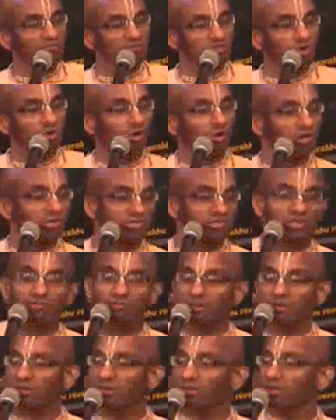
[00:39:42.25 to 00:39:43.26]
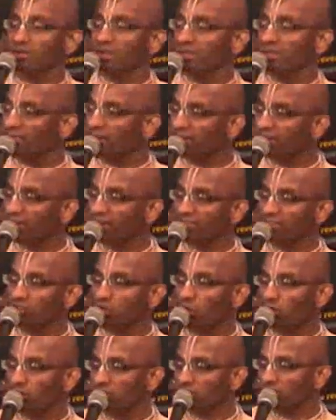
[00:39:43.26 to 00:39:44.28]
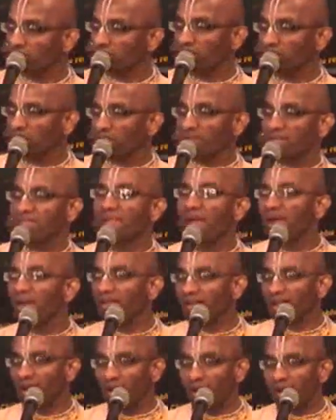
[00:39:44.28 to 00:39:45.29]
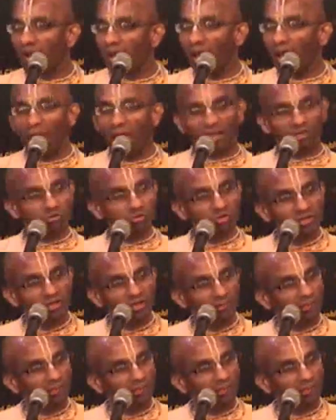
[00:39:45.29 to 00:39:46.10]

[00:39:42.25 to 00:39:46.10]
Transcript: which God has given, that gets lost, that actually